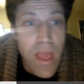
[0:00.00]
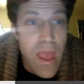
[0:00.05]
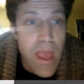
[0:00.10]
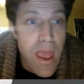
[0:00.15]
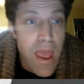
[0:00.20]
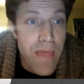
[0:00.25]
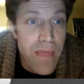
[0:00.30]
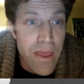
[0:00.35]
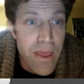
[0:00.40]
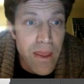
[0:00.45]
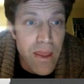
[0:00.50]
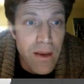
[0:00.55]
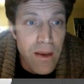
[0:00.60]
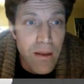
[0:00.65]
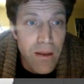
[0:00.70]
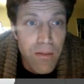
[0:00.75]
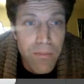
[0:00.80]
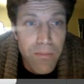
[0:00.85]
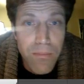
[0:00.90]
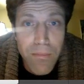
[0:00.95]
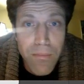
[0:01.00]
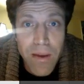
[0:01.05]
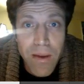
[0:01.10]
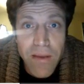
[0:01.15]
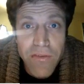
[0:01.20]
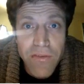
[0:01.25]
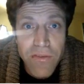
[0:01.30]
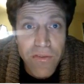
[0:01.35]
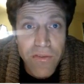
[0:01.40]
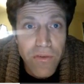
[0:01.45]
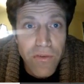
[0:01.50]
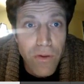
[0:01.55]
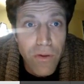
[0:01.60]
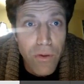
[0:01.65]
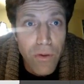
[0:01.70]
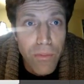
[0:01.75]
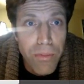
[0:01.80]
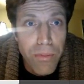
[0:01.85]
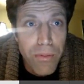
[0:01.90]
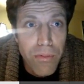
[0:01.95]
And then my
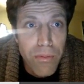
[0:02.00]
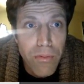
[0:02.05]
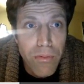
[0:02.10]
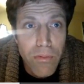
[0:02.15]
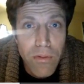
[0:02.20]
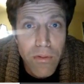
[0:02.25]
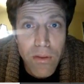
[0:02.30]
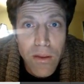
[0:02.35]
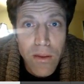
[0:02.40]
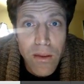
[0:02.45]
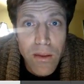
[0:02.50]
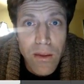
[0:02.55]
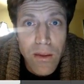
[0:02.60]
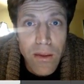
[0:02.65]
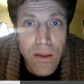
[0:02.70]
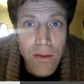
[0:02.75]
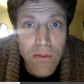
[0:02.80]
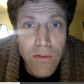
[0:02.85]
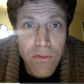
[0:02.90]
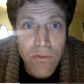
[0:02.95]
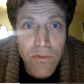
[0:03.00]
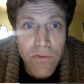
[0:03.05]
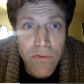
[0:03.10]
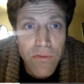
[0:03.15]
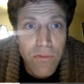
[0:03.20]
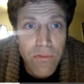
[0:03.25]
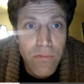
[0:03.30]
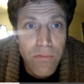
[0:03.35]
slope is